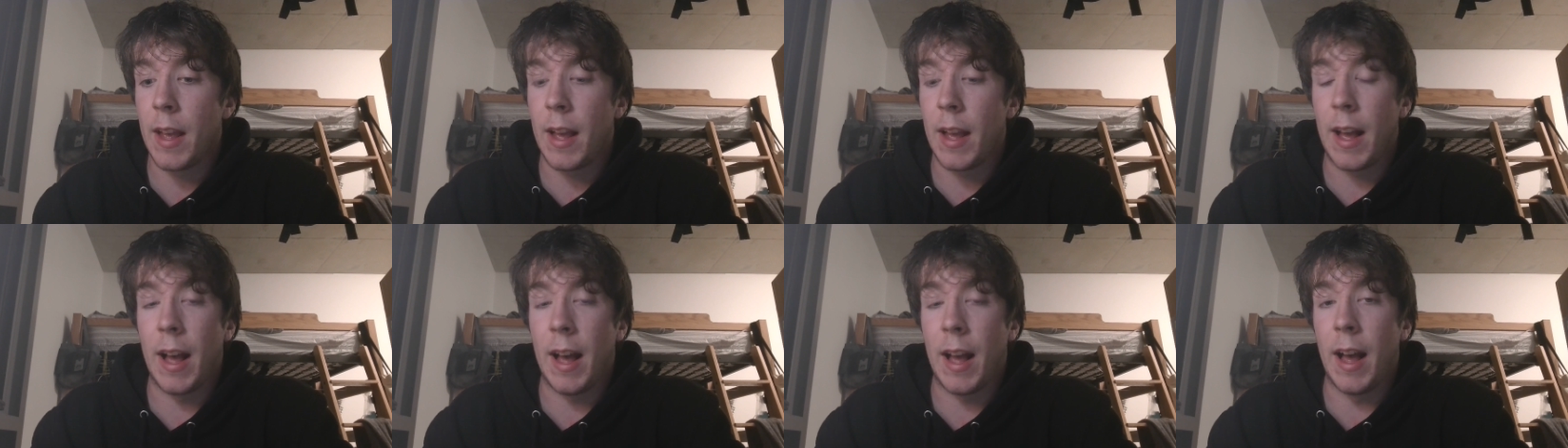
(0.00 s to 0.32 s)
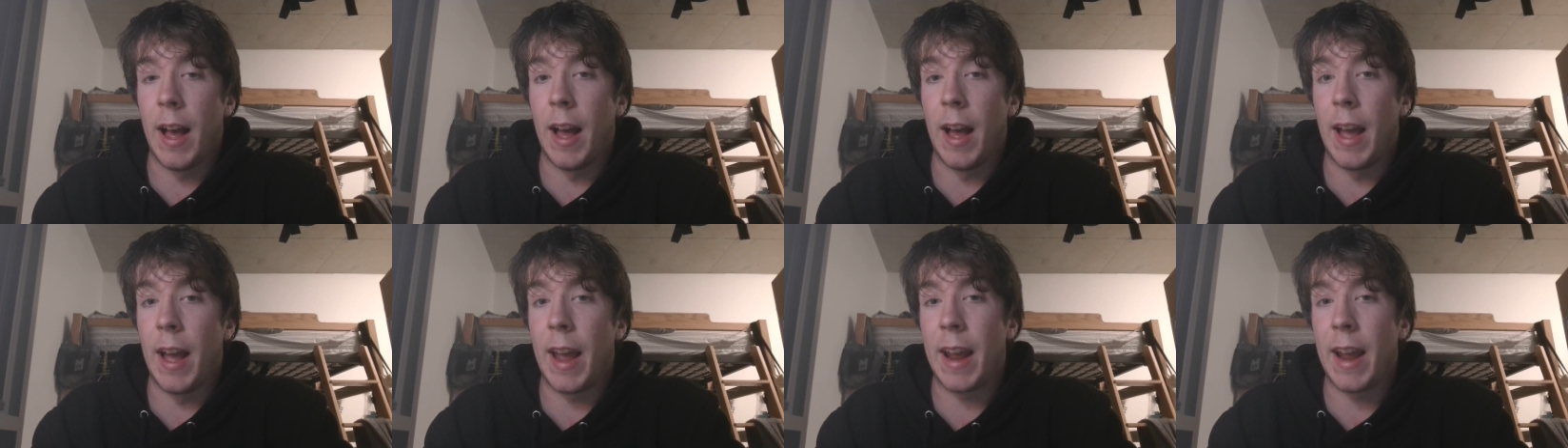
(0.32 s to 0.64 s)

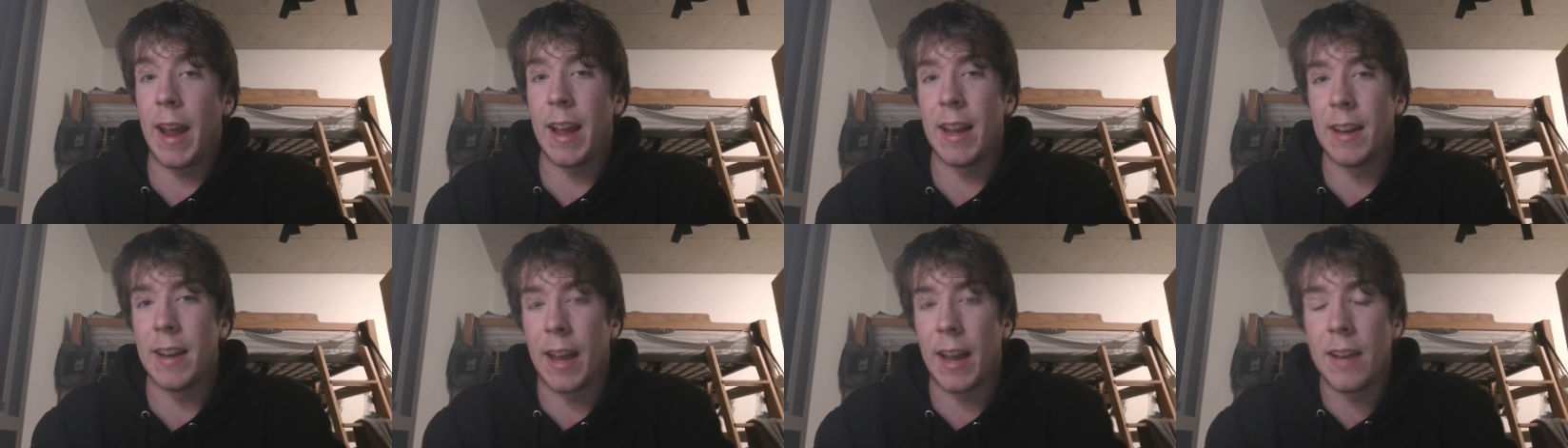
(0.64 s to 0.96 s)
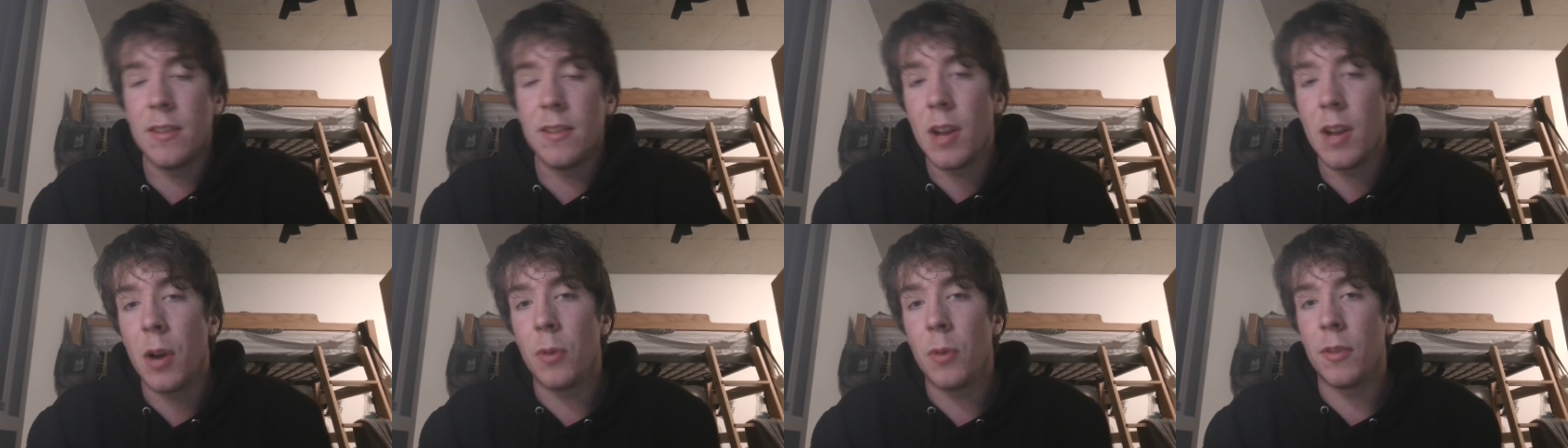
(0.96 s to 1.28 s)
Uh, and I
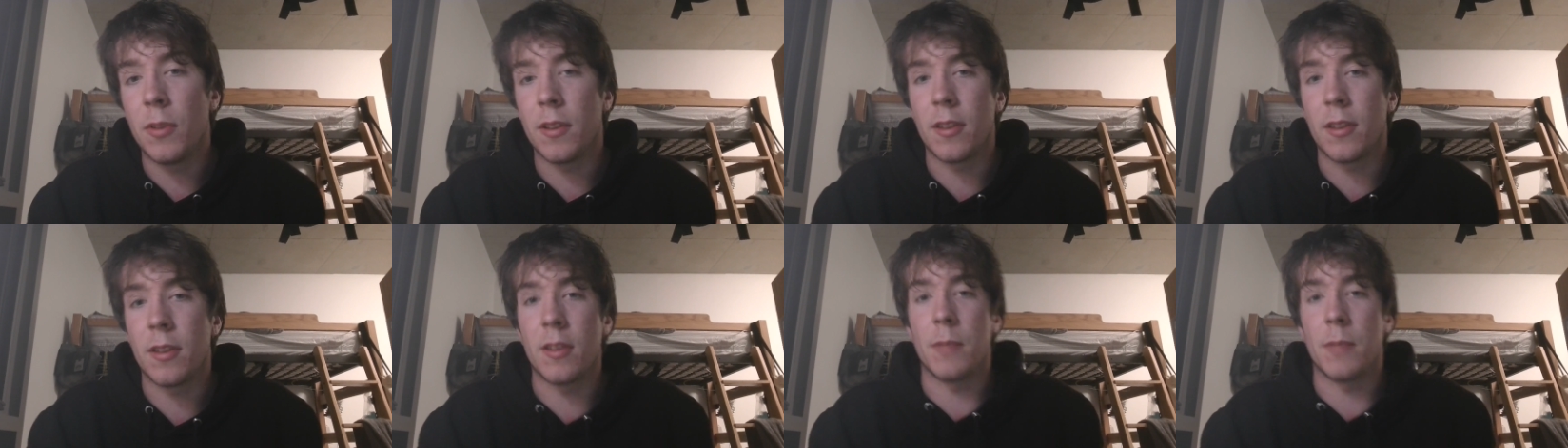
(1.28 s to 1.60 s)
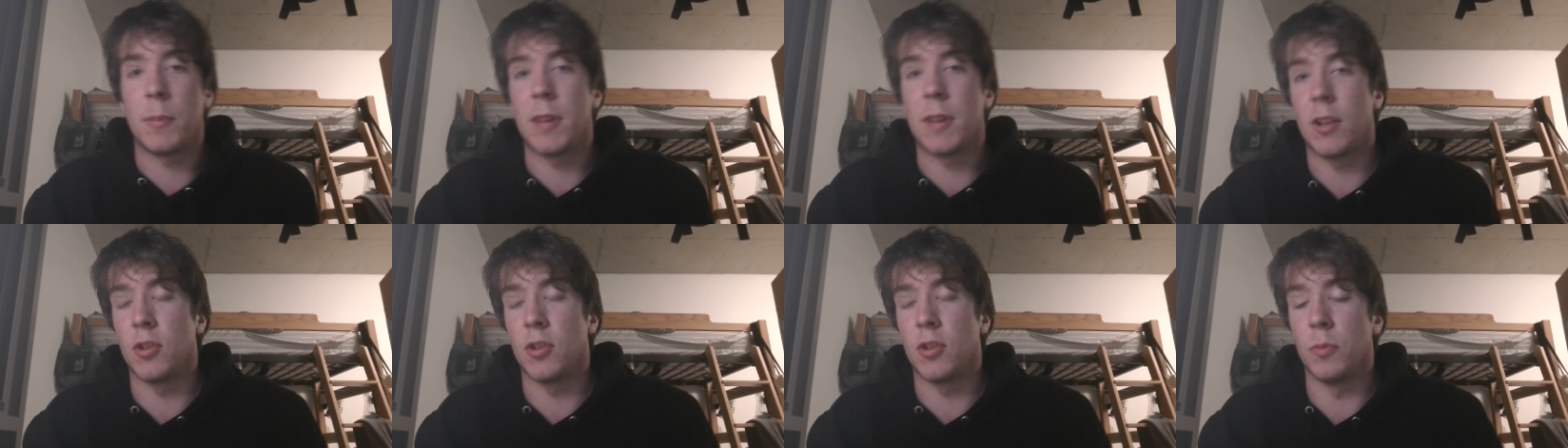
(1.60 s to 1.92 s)
know this is a
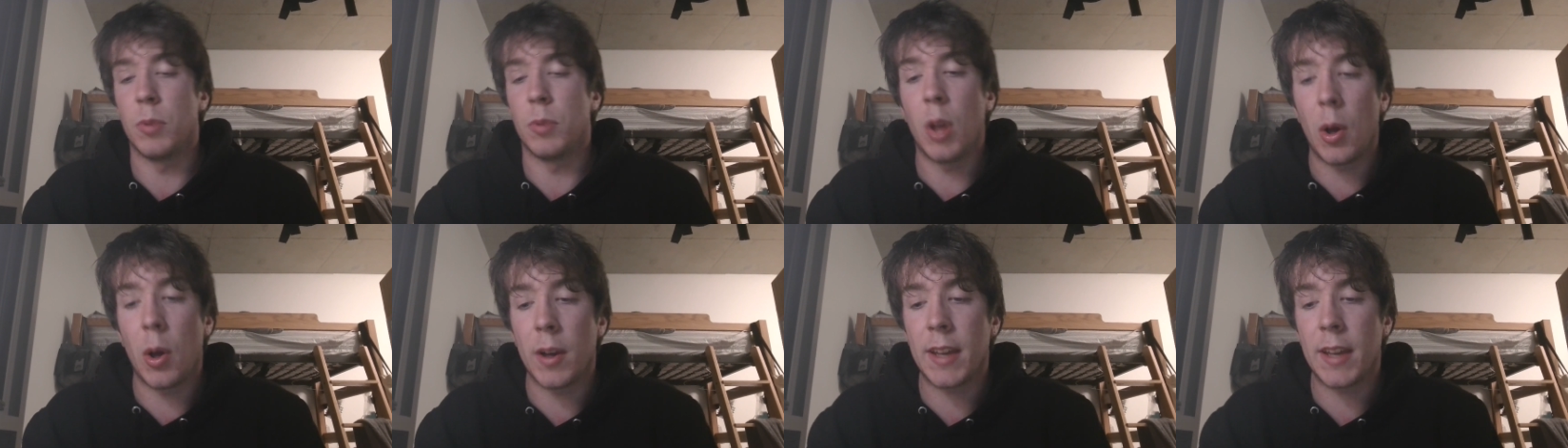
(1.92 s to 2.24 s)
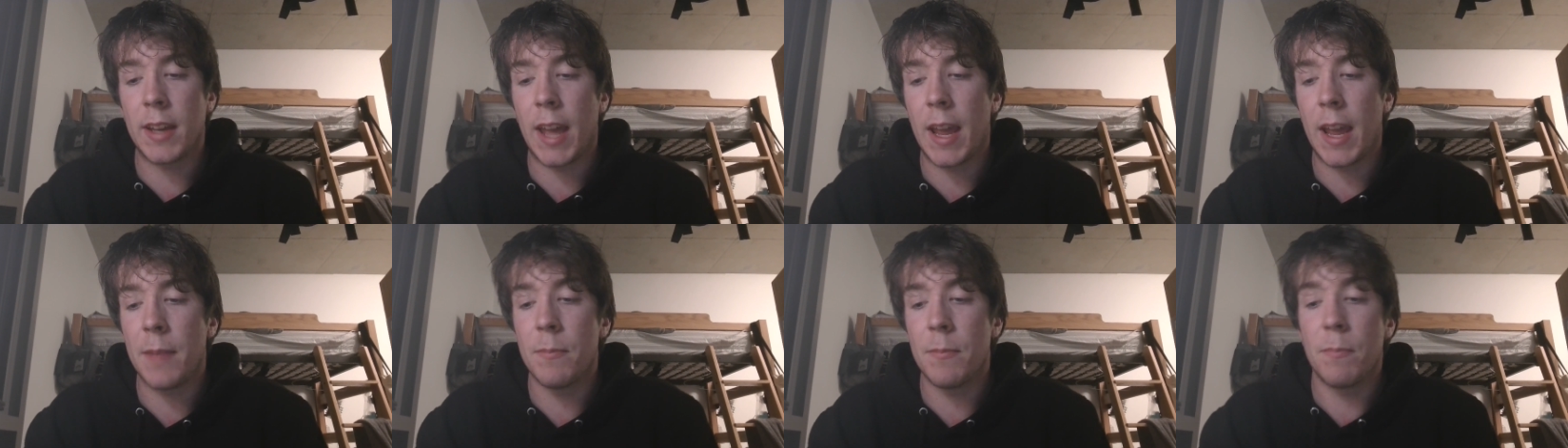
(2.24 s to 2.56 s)
potential blowout
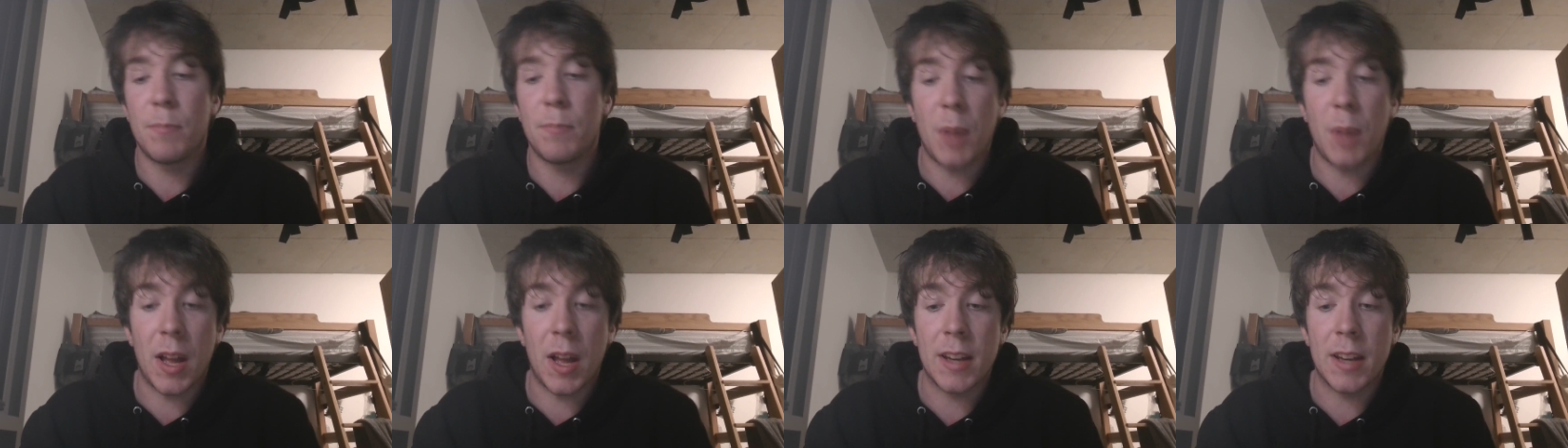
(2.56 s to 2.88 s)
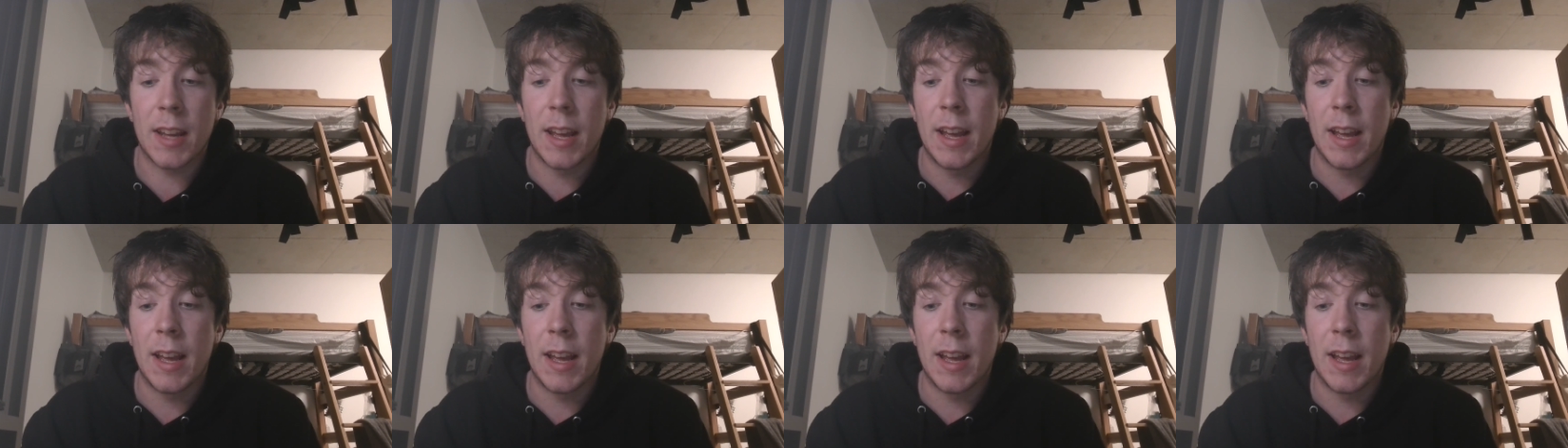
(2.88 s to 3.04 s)
game, but